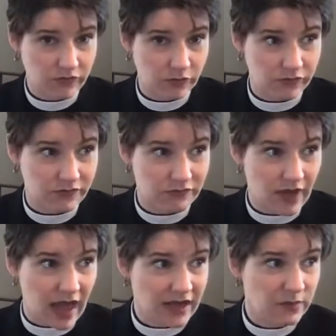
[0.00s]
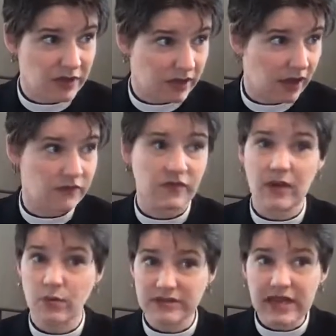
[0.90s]
crucified because they
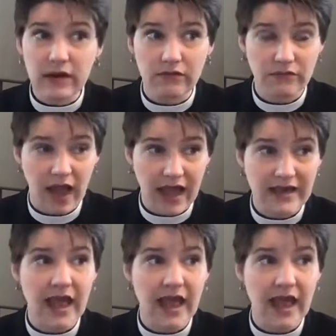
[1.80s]
were terrified.